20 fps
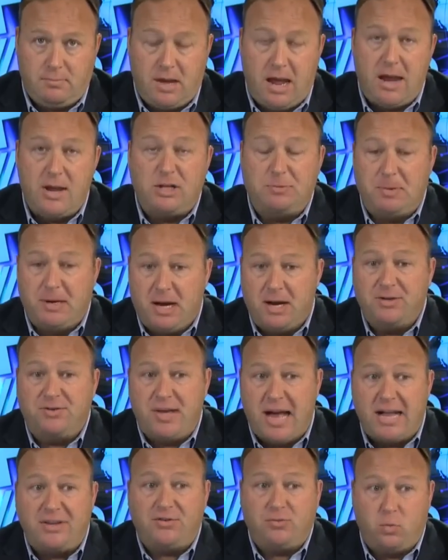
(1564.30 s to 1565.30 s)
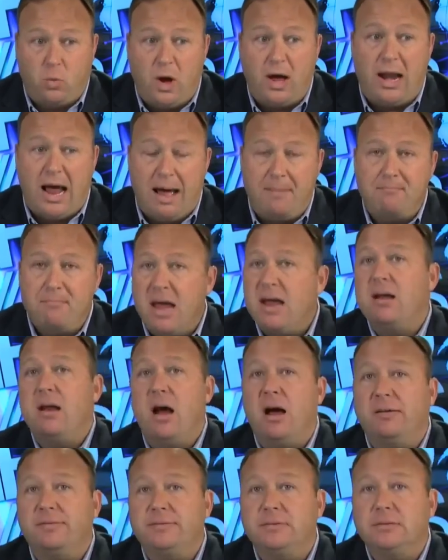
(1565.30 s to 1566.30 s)
And it's because that's what I'm made
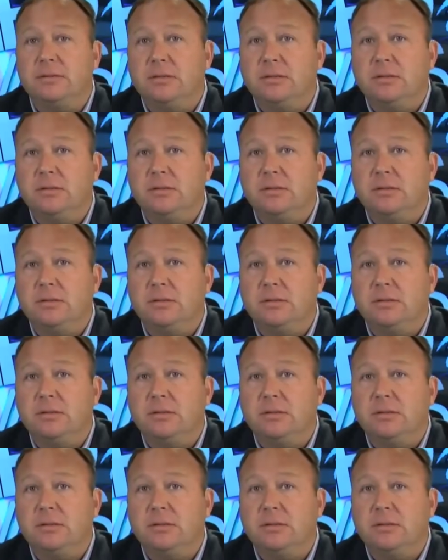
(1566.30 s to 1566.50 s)
of.